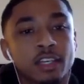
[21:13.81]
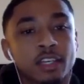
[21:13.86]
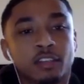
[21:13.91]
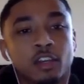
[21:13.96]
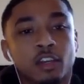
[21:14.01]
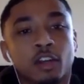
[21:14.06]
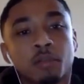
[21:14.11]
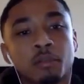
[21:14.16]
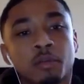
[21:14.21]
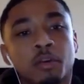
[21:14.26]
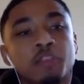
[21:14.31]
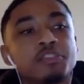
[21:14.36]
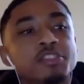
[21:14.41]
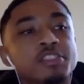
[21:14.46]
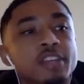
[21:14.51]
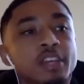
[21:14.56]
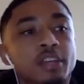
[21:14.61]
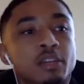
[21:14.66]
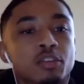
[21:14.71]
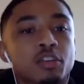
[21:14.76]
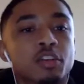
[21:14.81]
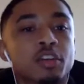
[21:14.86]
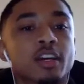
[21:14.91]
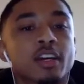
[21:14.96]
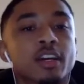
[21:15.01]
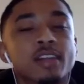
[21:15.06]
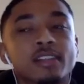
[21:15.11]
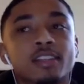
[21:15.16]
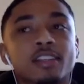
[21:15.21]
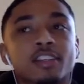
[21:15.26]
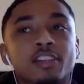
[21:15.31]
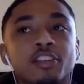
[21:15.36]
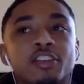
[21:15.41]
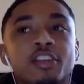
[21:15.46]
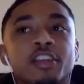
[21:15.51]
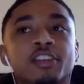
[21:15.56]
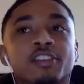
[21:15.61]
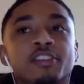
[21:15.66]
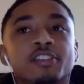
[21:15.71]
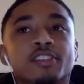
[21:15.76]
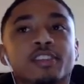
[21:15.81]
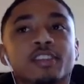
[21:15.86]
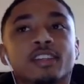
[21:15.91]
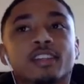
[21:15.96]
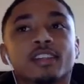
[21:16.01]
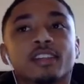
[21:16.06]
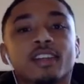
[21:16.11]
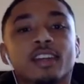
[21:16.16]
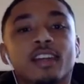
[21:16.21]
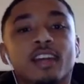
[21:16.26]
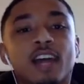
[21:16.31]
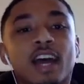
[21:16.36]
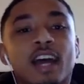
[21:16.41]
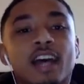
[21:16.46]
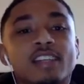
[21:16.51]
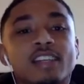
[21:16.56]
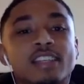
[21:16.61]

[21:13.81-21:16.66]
y'all are both just like real content creators. Like how is